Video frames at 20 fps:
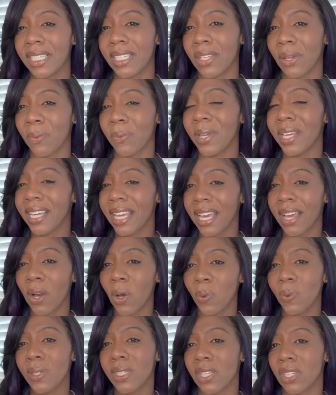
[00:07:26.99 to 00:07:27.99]
So we can't
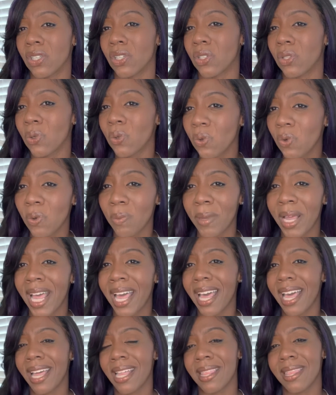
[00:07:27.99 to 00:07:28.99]
always assume
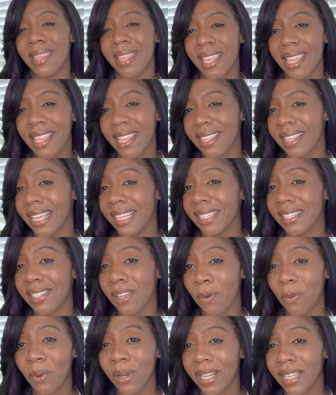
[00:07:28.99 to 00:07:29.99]
and think that
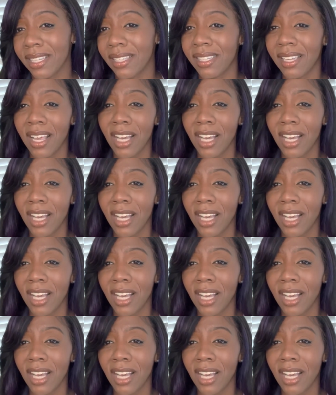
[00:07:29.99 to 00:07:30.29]
someone is